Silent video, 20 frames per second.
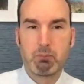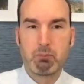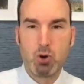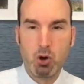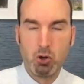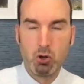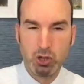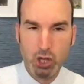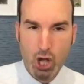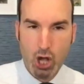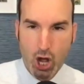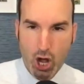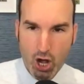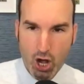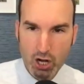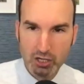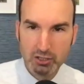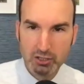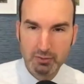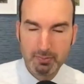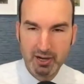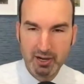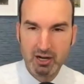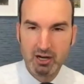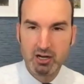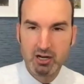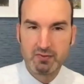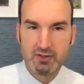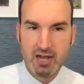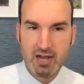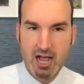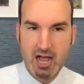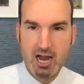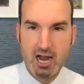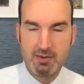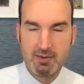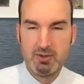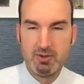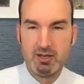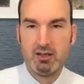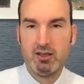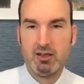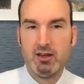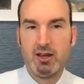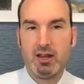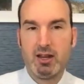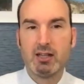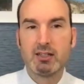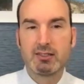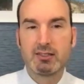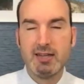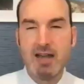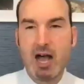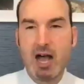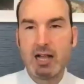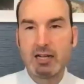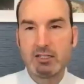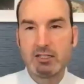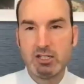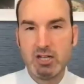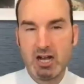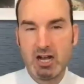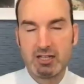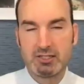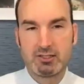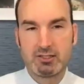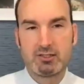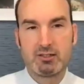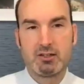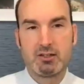prolonged period of time. It's not just